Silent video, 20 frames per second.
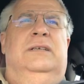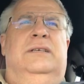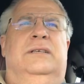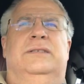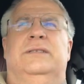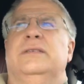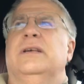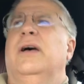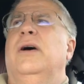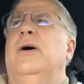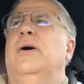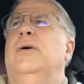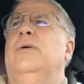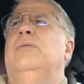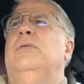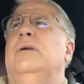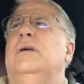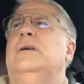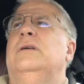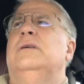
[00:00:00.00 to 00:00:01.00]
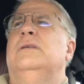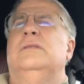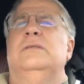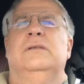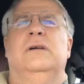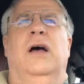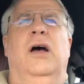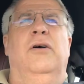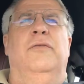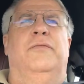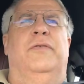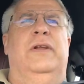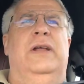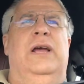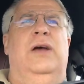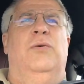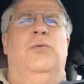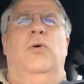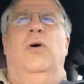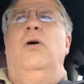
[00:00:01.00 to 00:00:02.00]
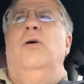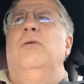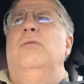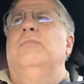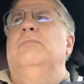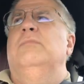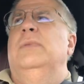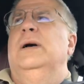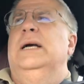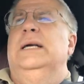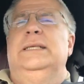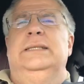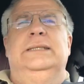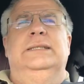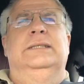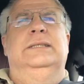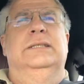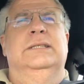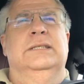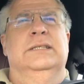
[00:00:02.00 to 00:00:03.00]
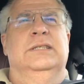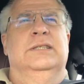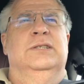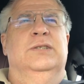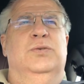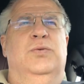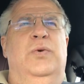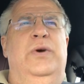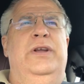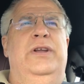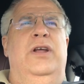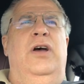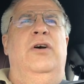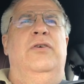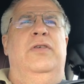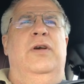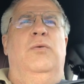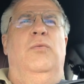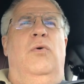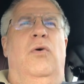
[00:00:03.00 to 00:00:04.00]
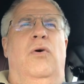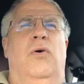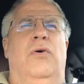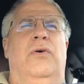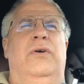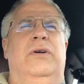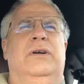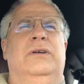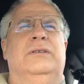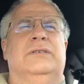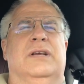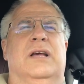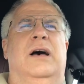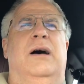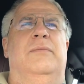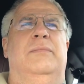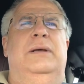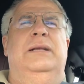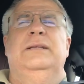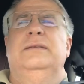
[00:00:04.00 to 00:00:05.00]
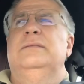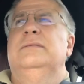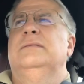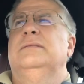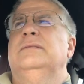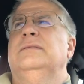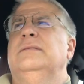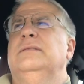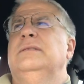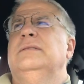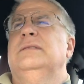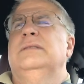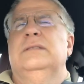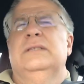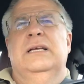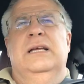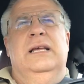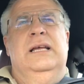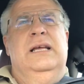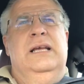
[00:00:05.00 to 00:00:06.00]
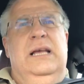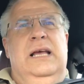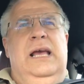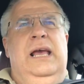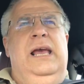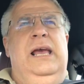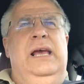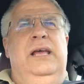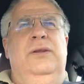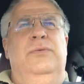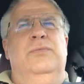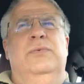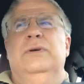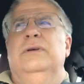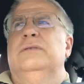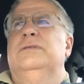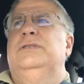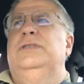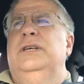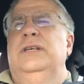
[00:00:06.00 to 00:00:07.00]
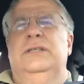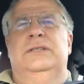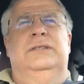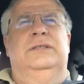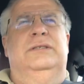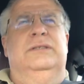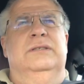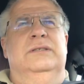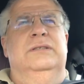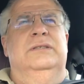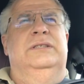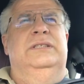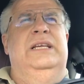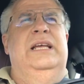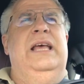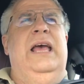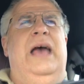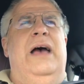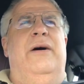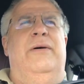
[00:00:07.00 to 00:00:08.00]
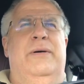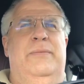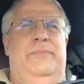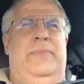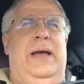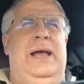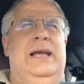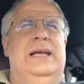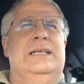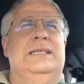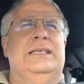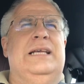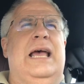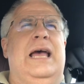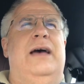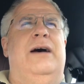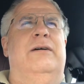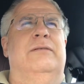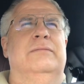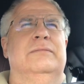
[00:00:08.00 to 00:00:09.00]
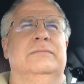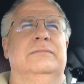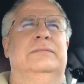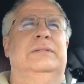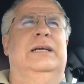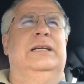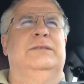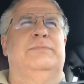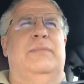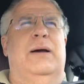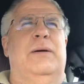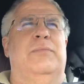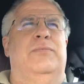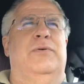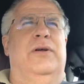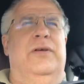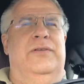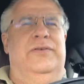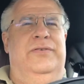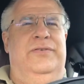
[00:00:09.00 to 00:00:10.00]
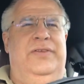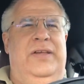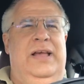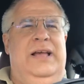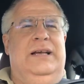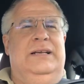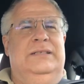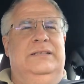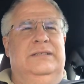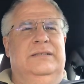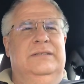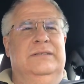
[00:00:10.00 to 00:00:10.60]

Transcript: So hopefully it won't, but we know that war is coming, and we'll just see how it pans out, as my brother says.